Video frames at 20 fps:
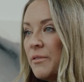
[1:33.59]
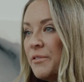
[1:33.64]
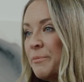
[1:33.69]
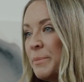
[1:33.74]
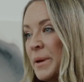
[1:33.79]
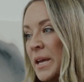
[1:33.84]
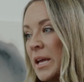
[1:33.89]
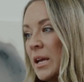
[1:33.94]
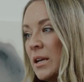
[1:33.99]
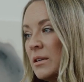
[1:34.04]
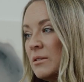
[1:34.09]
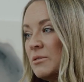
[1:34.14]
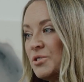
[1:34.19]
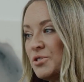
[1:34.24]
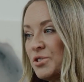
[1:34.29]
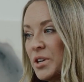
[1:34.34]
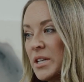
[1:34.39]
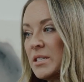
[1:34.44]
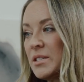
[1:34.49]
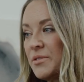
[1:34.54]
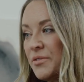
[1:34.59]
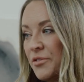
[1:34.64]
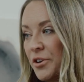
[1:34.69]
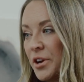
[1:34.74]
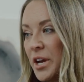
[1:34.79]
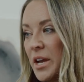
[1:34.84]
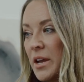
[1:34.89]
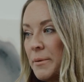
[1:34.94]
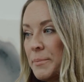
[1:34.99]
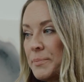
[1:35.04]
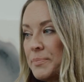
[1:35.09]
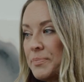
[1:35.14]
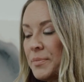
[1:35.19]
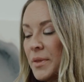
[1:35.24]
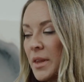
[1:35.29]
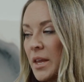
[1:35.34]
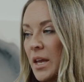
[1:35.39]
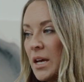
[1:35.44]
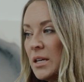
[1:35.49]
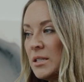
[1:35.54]
of being stress free.
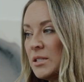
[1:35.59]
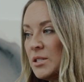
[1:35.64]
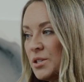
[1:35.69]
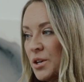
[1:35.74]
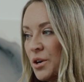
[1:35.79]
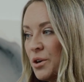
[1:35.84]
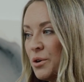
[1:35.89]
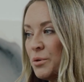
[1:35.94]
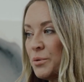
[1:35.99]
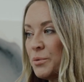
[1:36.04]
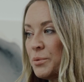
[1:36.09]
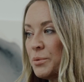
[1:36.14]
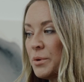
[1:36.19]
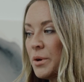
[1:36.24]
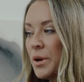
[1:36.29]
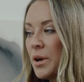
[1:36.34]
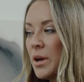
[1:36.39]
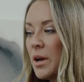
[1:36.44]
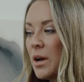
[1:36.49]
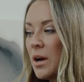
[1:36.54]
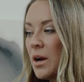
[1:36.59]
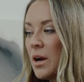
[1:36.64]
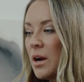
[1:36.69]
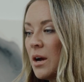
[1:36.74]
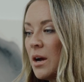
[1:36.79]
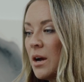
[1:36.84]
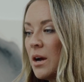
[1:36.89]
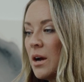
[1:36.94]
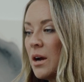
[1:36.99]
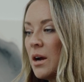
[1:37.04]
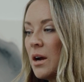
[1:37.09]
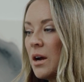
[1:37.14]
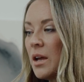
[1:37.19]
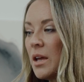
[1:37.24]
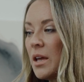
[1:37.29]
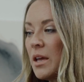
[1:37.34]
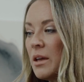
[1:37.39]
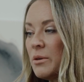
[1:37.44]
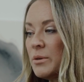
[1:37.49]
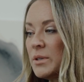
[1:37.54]
And so
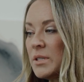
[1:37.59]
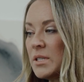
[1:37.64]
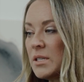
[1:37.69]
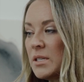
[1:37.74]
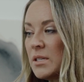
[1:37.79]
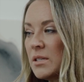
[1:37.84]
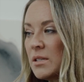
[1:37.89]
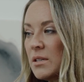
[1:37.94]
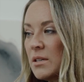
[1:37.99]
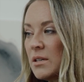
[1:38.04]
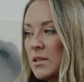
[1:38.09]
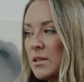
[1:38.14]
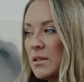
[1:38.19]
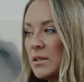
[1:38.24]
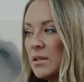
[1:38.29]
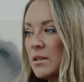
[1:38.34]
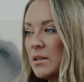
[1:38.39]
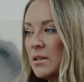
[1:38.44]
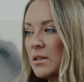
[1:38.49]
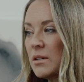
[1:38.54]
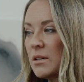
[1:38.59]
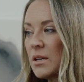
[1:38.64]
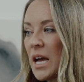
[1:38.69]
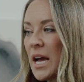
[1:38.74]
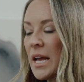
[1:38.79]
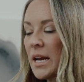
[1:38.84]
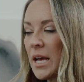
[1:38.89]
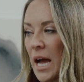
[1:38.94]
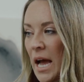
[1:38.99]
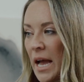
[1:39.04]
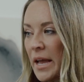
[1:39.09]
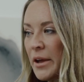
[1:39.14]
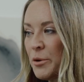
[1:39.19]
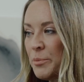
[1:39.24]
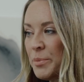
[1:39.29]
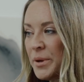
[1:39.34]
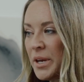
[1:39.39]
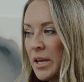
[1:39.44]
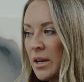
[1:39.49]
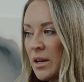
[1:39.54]
it was kind of
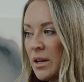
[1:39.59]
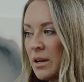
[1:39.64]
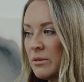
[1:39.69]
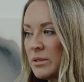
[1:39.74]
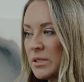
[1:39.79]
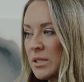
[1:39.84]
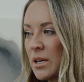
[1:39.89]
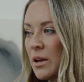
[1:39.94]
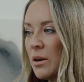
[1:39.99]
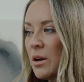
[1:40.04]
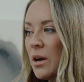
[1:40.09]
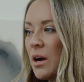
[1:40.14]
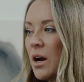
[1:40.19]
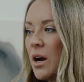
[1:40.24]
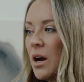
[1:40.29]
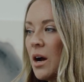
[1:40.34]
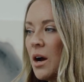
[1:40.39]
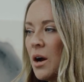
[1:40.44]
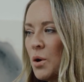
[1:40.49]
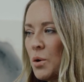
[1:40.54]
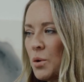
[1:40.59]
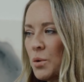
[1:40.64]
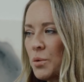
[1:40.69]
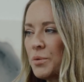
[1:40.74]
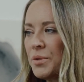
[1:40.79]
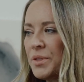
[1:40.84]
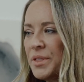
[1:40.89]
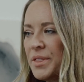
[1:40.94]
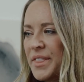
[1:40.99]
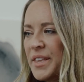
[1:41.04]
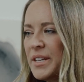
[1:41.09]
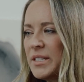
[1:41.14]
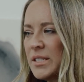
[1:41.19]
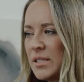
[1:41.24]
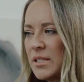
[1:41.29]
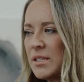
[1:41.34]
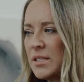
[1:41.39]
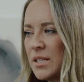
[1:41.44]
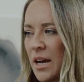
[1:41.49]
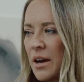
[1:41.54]
eye opening. I was like, oh,
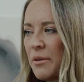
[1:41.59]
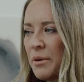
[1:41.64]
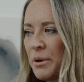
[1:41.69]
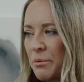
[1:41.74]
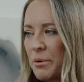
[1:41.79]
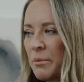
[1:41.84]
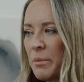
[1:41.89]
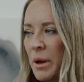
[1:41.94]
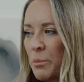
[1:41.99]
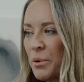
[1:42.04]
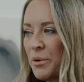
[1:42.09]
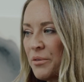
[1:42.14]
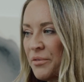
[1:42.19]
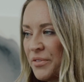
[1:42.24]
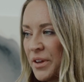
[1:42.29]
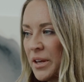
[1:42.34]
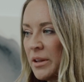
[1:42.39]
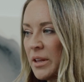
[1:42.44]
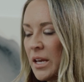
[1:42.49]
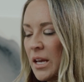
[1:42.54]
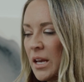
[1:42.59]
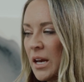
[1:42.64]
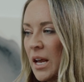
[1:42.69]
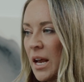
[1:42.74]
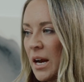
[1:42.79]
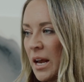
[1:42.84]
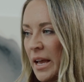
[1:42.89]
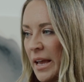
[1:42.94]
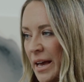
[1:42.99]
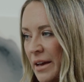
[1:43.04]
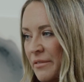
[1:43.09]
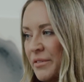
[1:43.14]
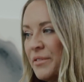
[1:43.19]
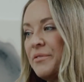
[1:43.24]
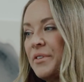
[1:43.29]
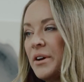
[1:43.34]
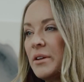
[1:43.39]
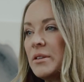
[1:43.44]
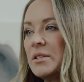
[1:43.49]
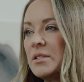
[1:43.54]
this is how I remember feeling, and I
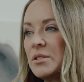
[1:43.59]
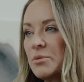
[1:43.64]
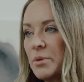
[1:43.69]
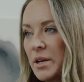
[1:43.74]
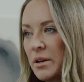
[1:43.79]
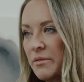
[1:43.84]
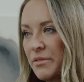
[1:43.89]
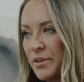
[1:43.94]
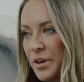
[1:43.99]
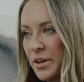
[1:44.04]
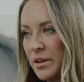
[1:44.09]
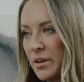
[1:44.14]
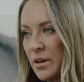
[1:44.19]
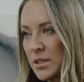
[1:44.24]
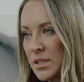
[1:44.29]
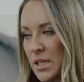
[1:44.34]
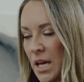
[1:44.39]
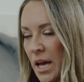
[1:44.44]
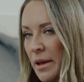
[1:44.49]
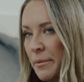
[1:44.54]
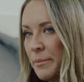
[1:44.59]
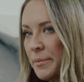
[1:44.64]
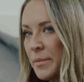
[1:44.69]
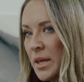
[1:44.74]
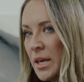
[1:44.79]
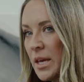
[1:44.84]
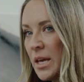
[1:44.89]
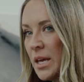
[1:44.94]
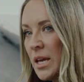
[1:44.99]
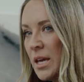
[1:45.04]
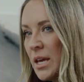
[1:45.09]
haven't felt this way in a very long time.